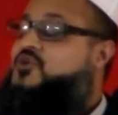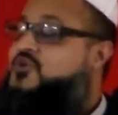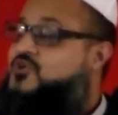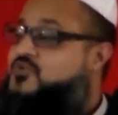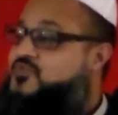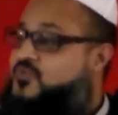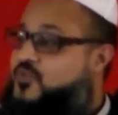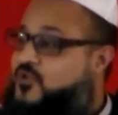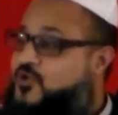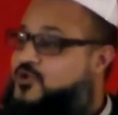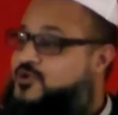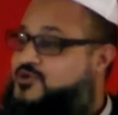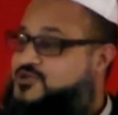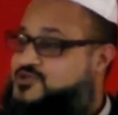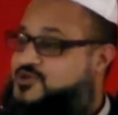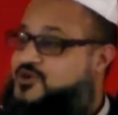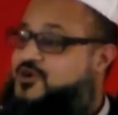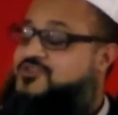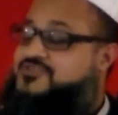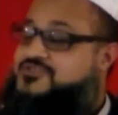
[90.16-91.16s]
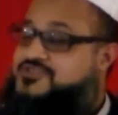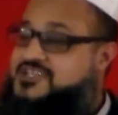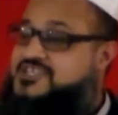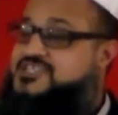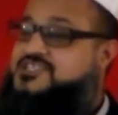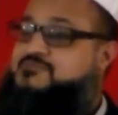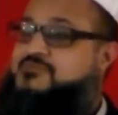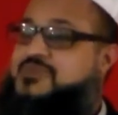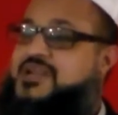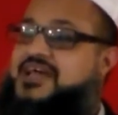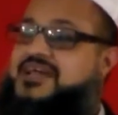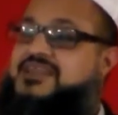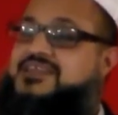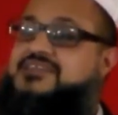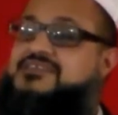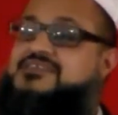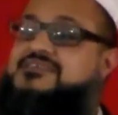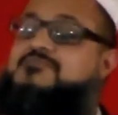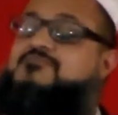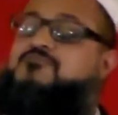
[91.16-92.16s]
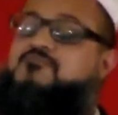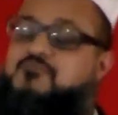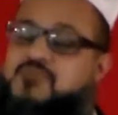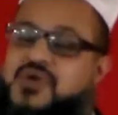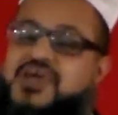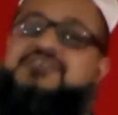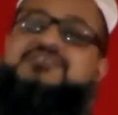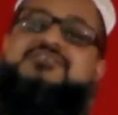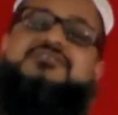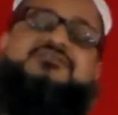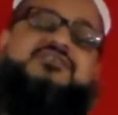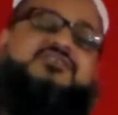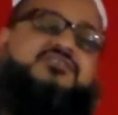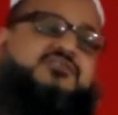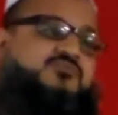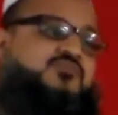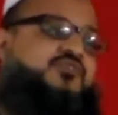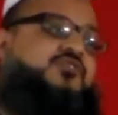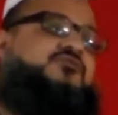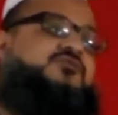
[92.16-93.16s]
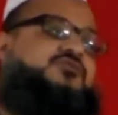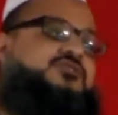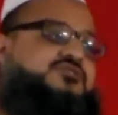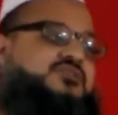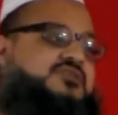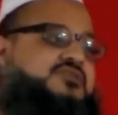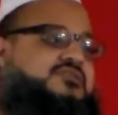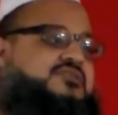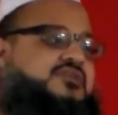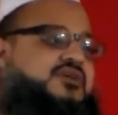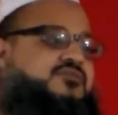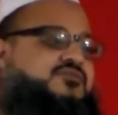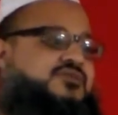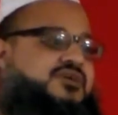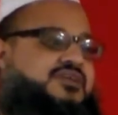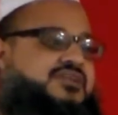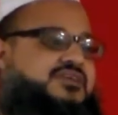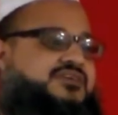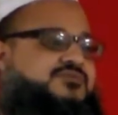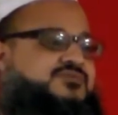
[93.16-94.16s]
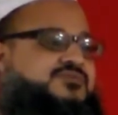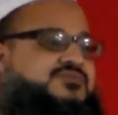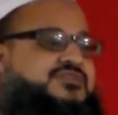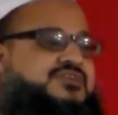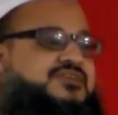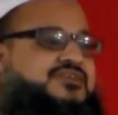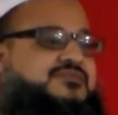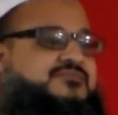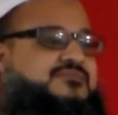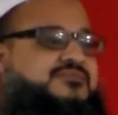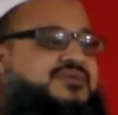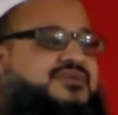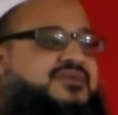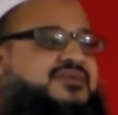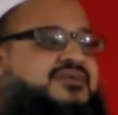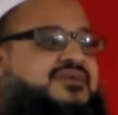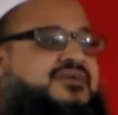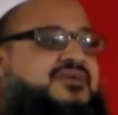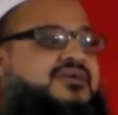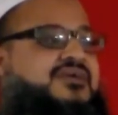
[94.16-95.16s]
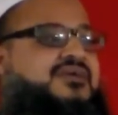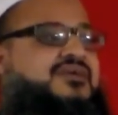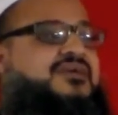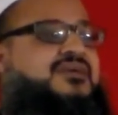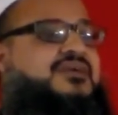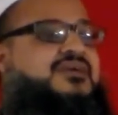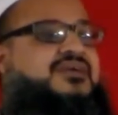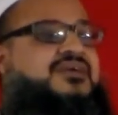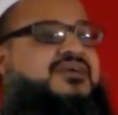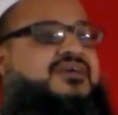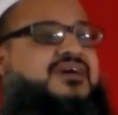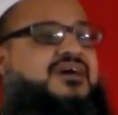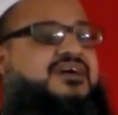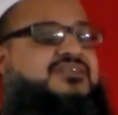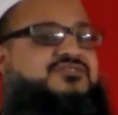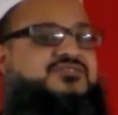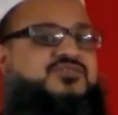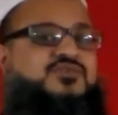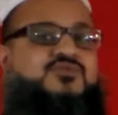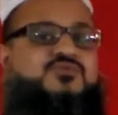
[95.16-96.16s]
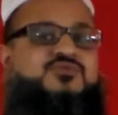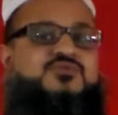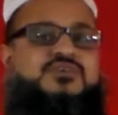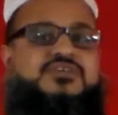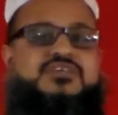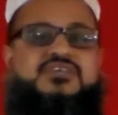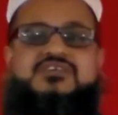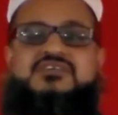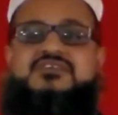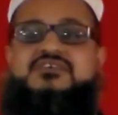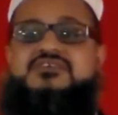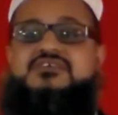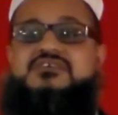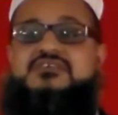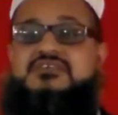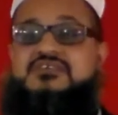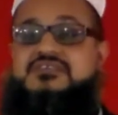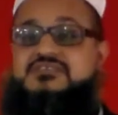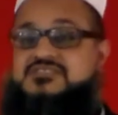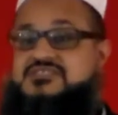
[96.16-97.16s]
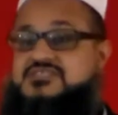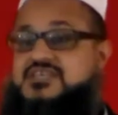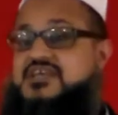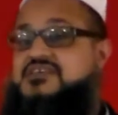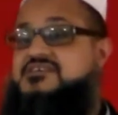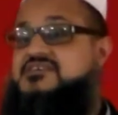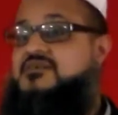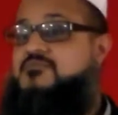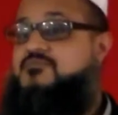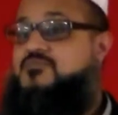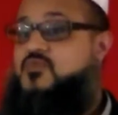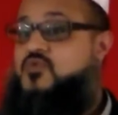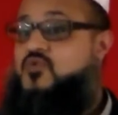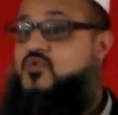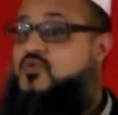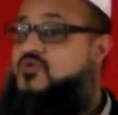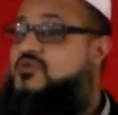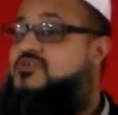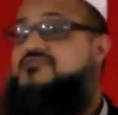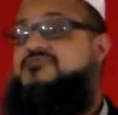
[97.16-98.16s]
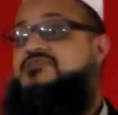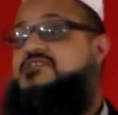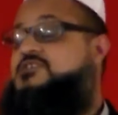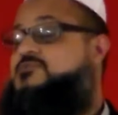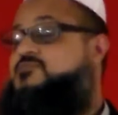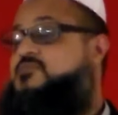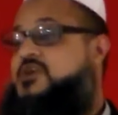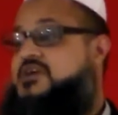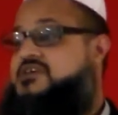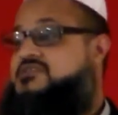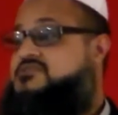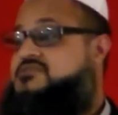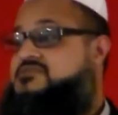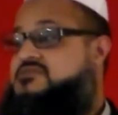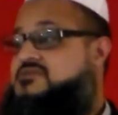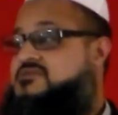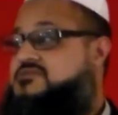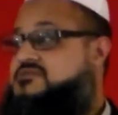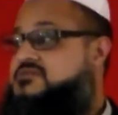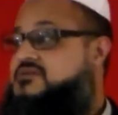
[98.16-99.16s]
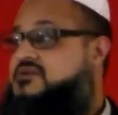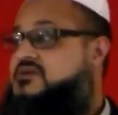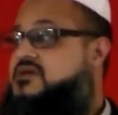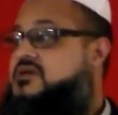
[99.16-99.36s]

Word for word: who walked on this planet better than the Prophet sallallahu alaihi wasallam. And so he set up all of these practices,